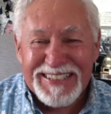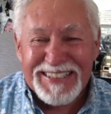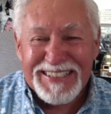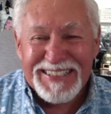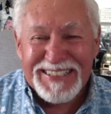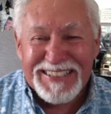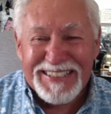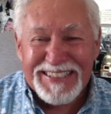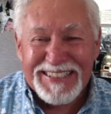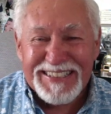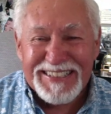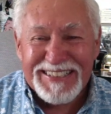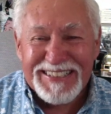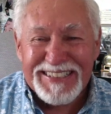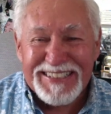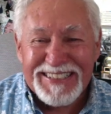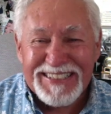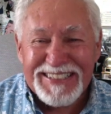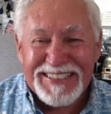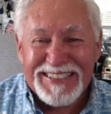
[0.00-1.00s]

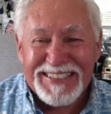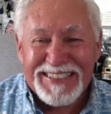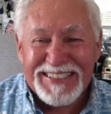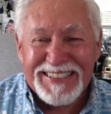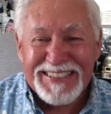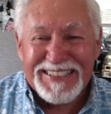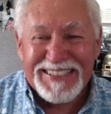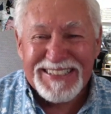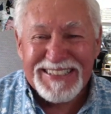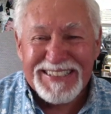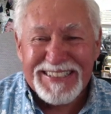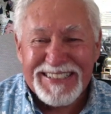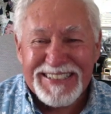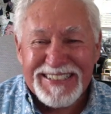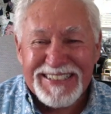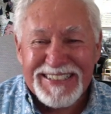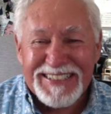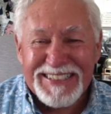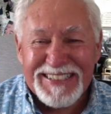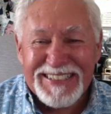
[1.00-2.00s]

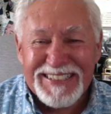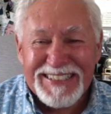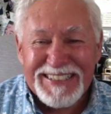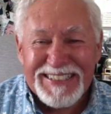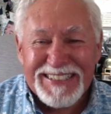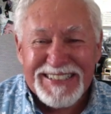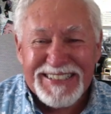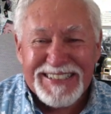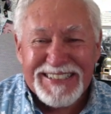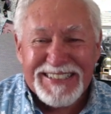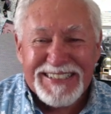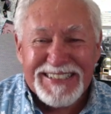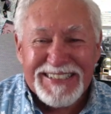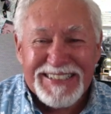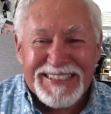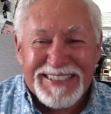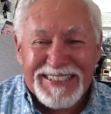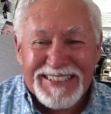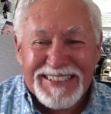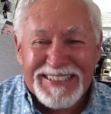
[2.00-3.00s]

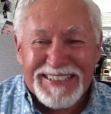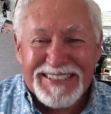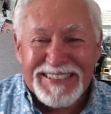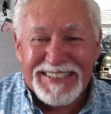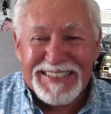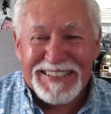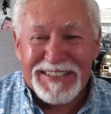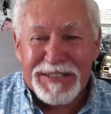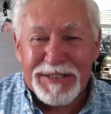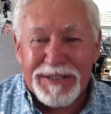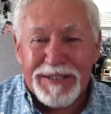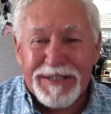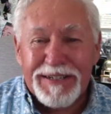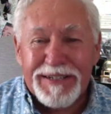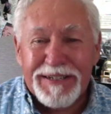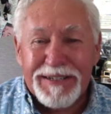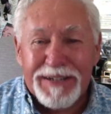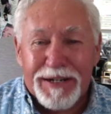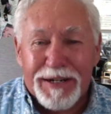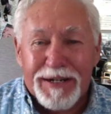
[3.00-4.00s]

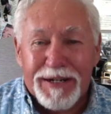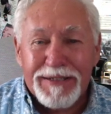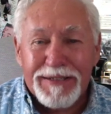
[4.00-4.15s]
[no speech]